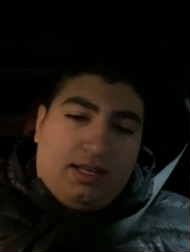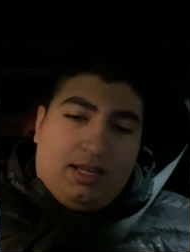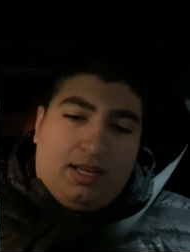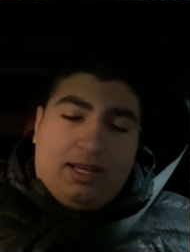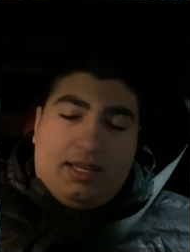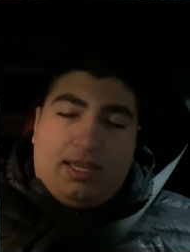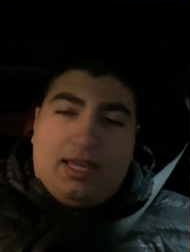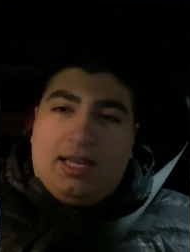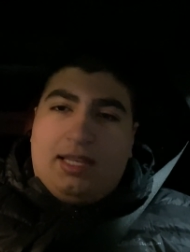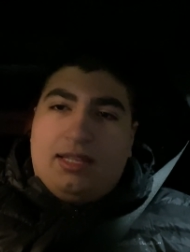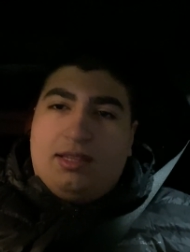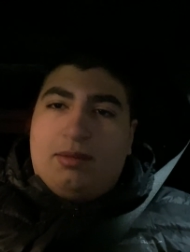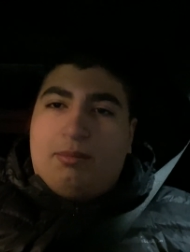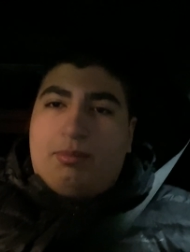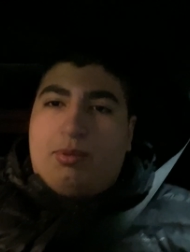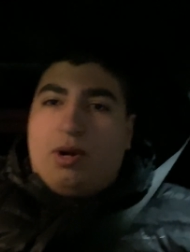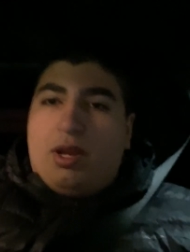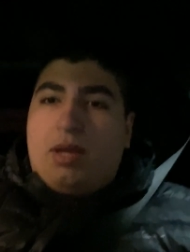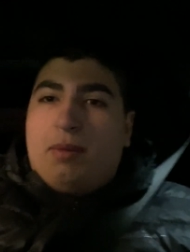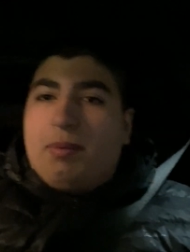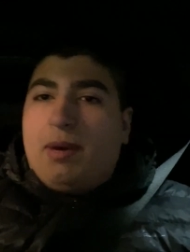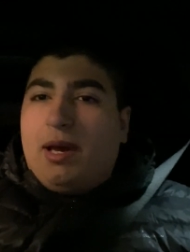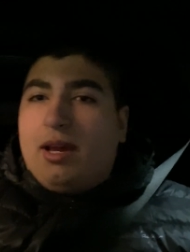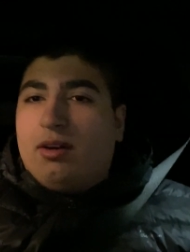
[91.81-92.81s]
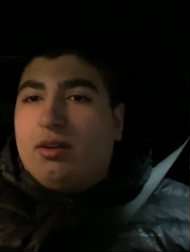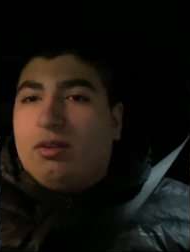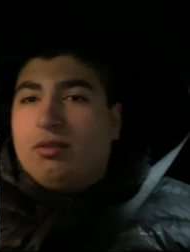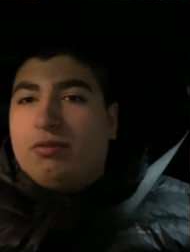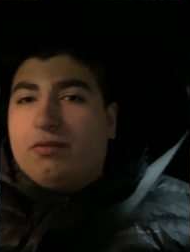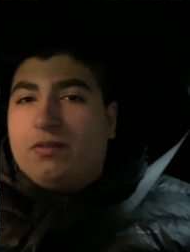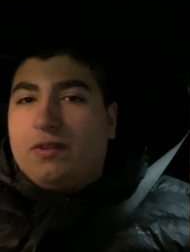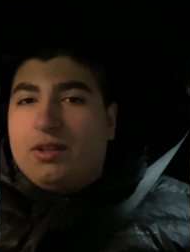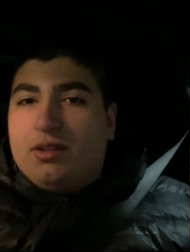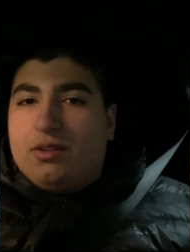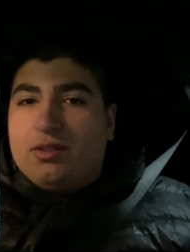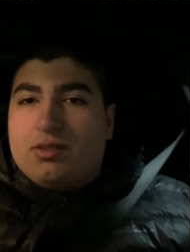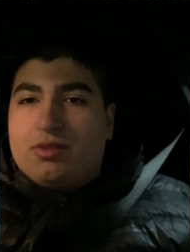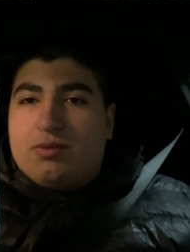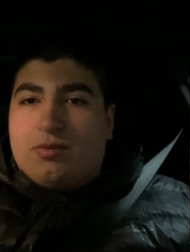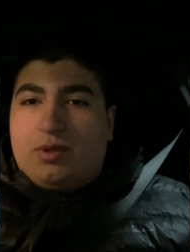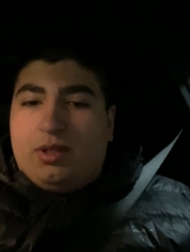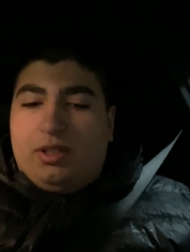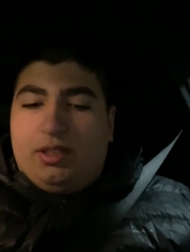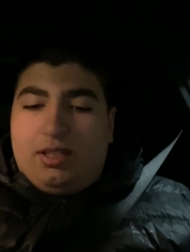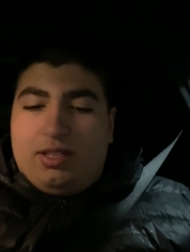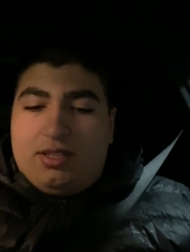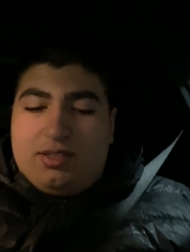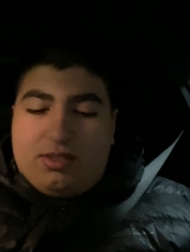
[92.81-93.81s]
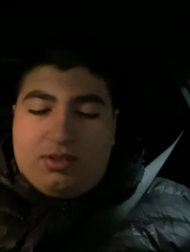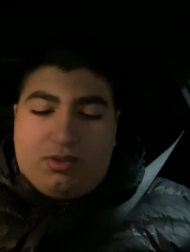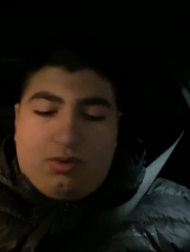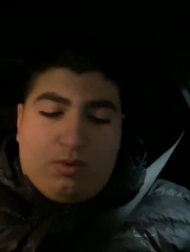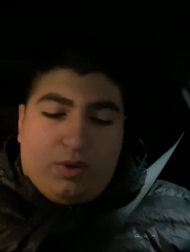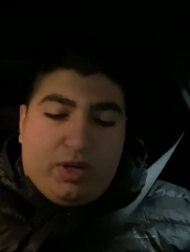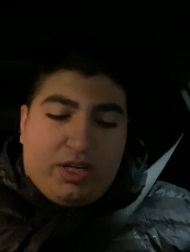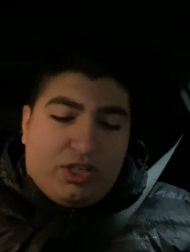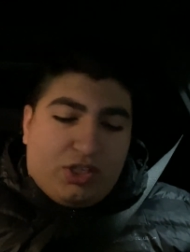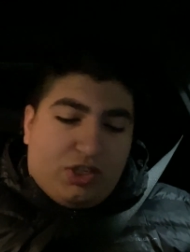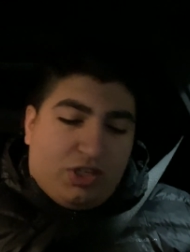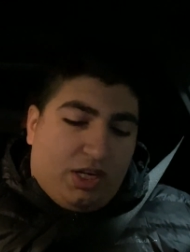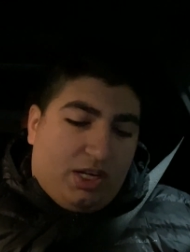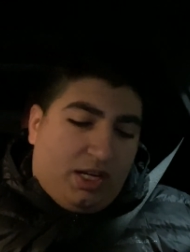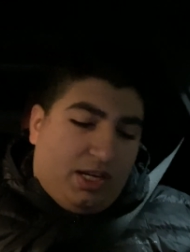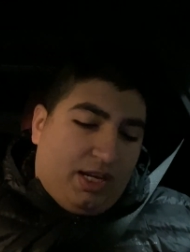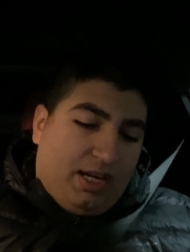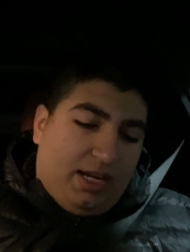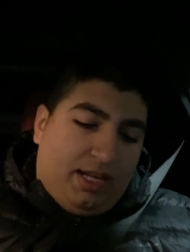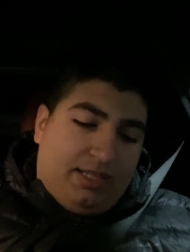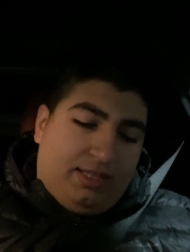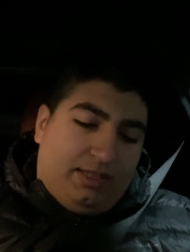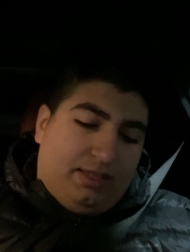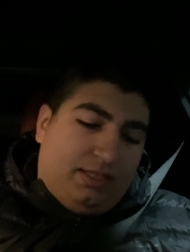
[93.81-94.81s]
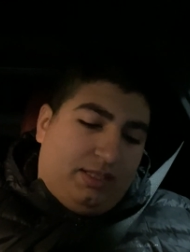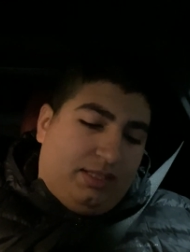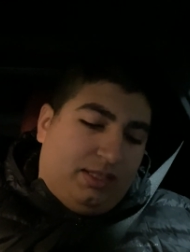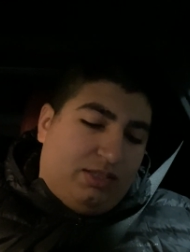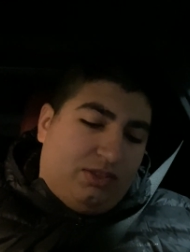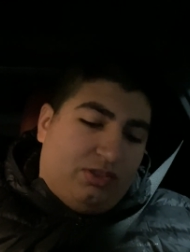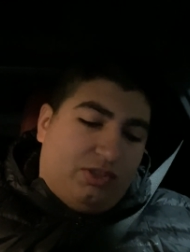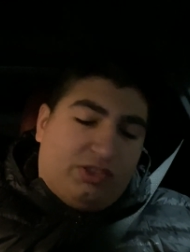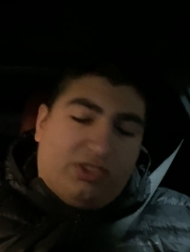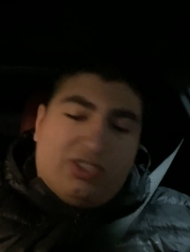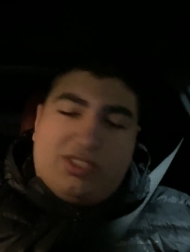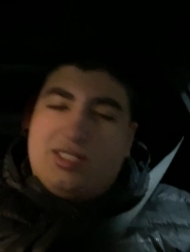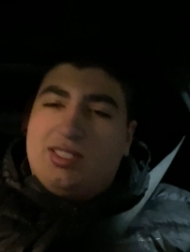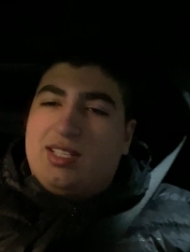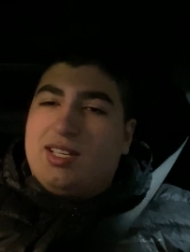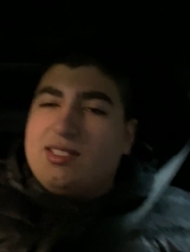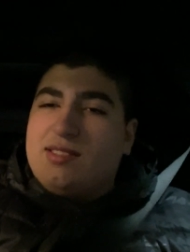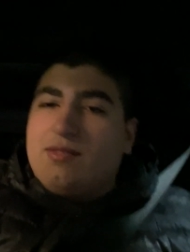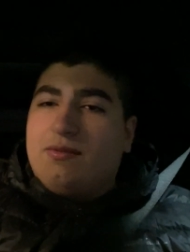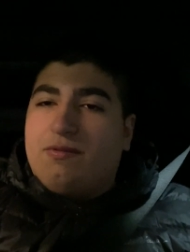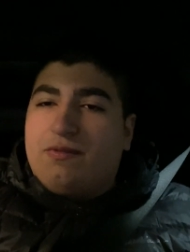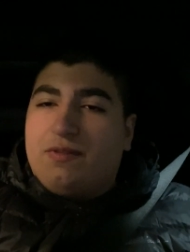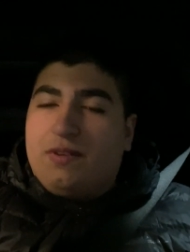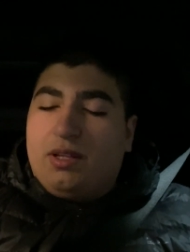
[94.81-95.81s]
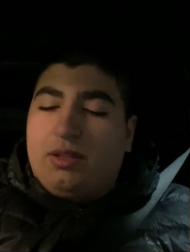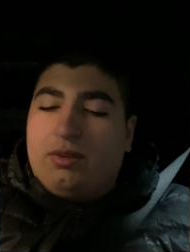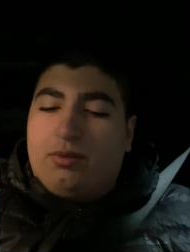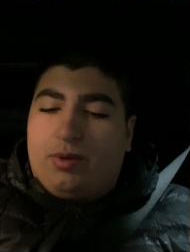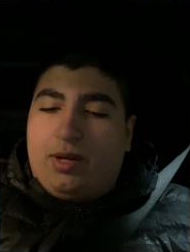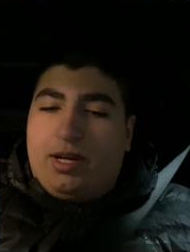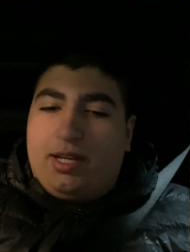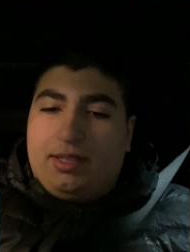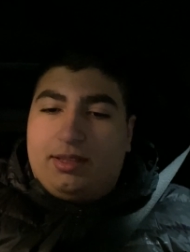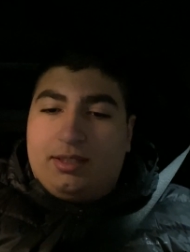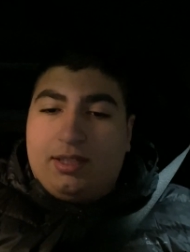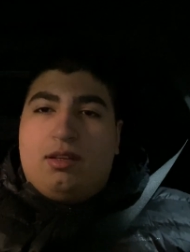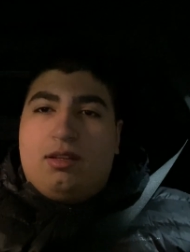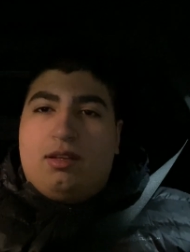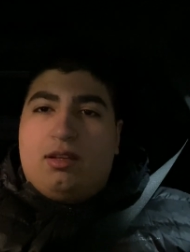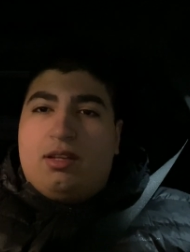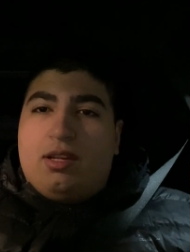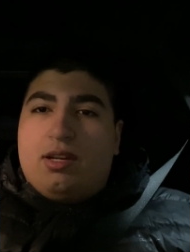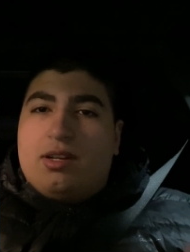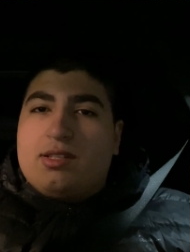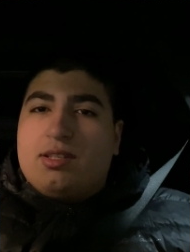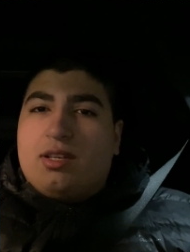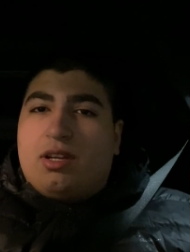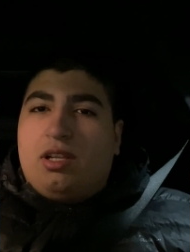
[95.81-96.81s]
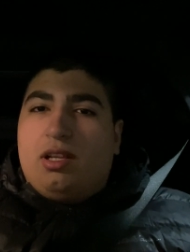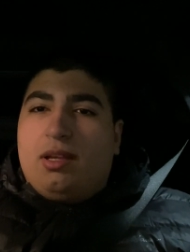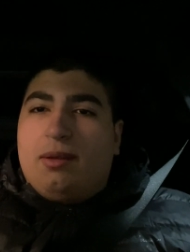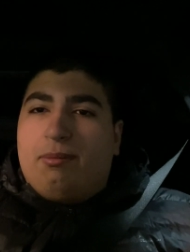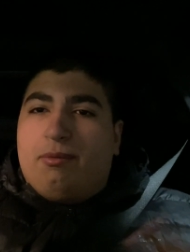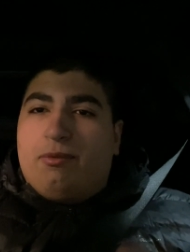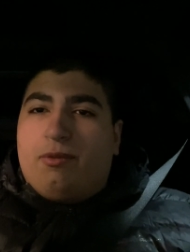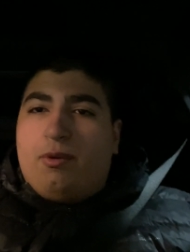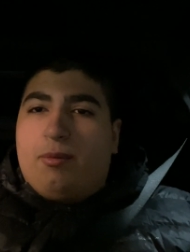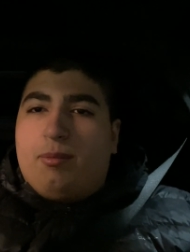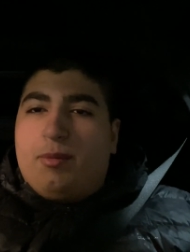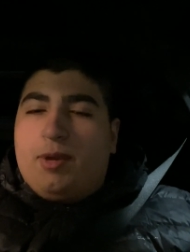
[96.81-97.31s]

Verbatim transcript: again, the brake pedal feels really squishy and it just doesn't feel right. Here's a clip from